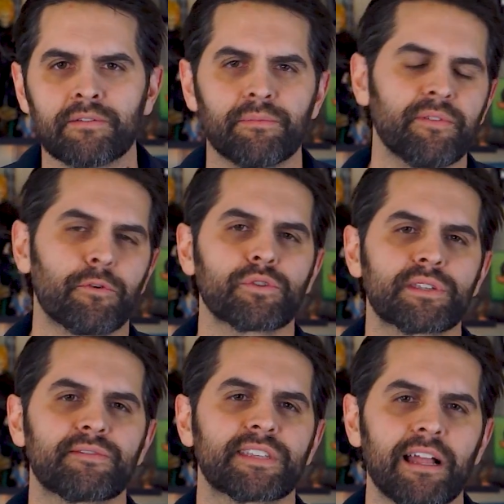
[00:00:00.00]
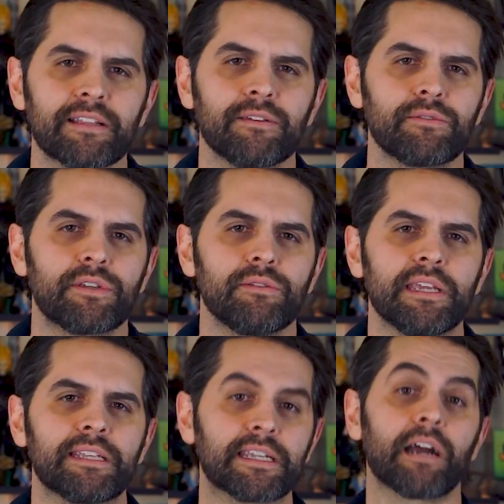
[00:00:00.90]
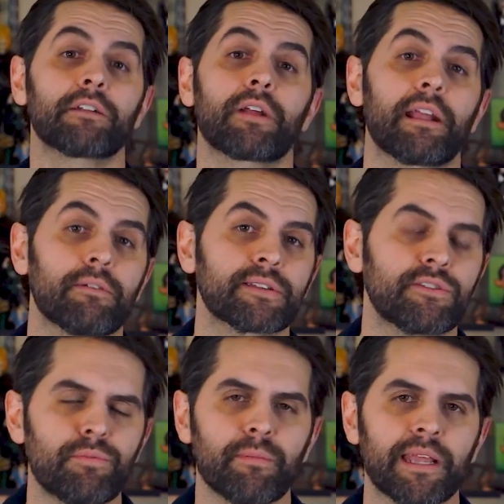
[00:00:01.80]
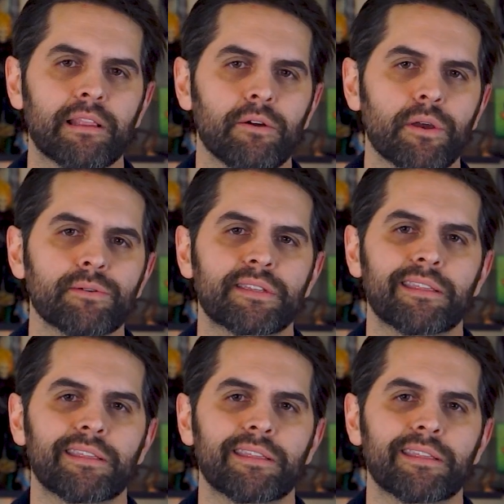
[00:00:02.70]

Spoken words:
from the Fortress of Solitude to the Donner-era Superman logos,